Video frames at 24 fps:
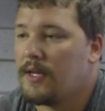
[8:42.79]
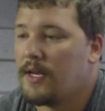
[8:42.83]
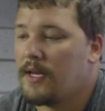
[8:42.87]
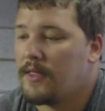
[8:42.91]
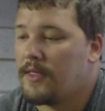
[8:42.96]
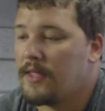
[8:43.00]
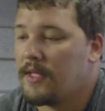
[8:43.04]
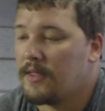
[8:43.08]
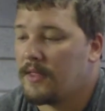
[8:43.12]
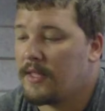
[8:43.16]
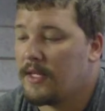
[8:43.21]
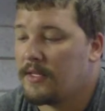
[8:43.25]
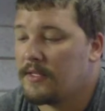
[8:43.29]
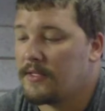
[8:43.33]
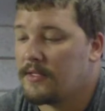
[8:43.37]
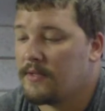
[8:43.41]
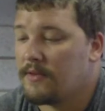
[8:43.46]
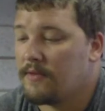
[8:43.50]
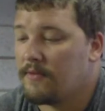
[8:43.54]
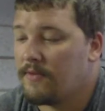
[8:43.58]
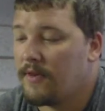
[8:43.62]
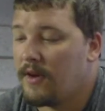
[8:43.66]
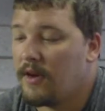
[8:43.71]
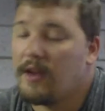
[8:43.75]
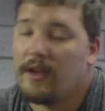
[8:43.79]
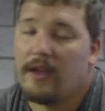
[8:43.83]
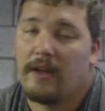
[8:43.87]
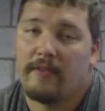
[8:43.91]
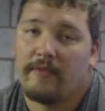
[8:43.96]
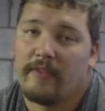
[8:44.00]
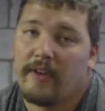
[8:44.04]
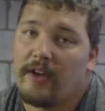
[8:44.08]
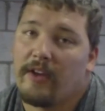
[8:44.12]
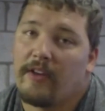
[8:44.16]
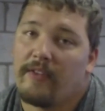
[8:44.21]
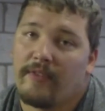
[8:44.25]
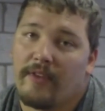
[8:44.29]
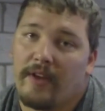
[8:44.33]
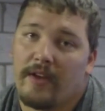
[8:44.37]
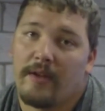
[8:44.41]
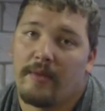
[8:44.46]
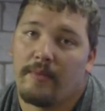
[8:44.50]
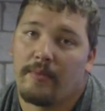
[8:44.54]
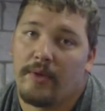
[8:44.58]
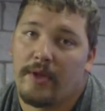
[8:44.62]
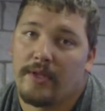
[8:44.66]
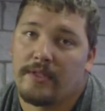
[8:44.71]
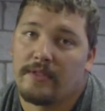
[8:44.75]
I think that's a very, very
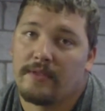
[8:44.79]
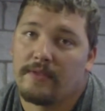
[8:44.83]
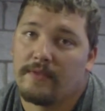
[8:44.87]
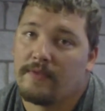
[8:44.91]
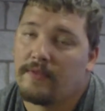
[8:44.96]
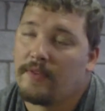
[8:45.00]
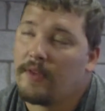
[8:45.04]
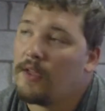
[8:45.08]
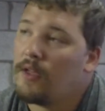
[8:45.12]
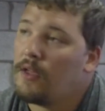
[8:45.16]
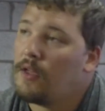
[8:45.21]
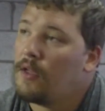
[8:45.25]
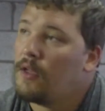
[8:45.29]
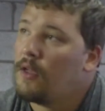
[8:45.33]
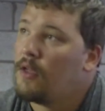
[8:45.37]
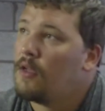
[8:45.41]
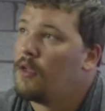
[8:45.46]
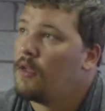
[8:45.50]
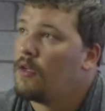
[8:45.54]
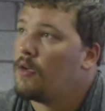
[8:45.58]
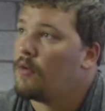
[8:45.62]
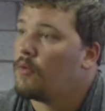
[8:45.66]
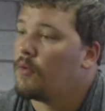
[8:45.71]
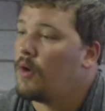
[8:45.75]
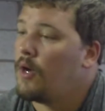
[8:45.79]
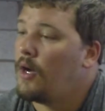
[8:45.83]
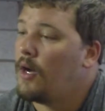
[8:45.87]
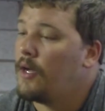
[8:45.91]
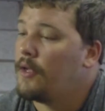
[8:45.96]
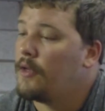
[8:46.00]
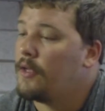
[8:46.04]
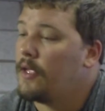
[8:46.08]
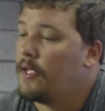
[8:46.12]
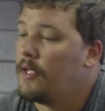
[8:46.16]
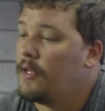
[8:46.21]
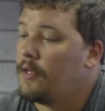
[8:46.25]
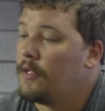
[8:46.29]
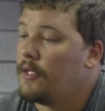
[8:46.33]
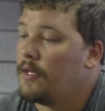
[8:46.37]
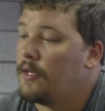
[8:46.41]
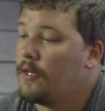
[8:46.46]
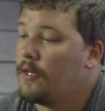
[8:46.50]
impressive rod, and